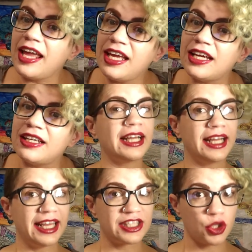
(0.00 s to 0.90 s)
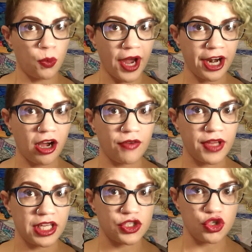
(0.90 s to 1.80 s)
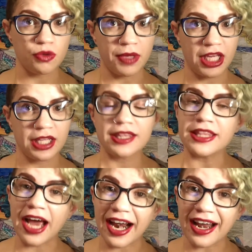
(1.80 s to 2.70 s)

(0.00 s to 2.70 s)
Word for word: And it's quite obvious to me that